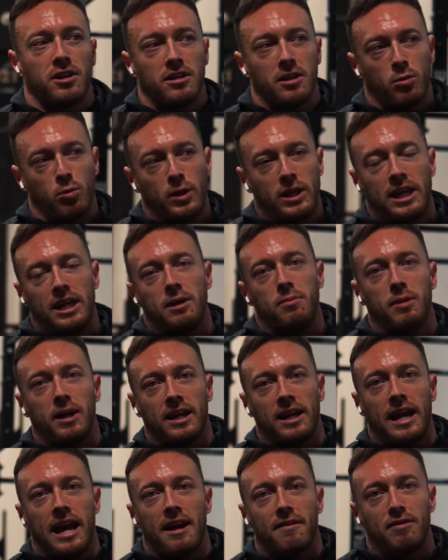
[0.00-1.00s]
And then we keep
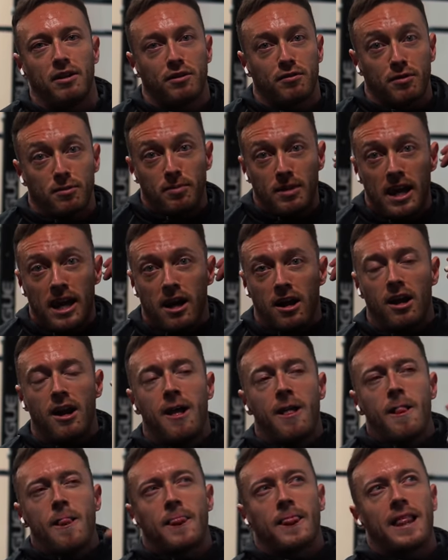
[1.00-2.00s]
getting heavier from
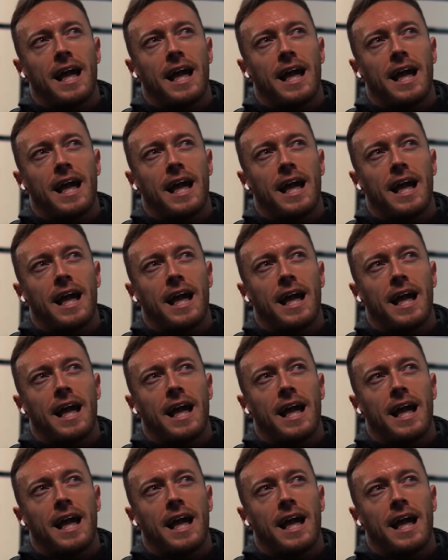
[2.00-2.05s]
there.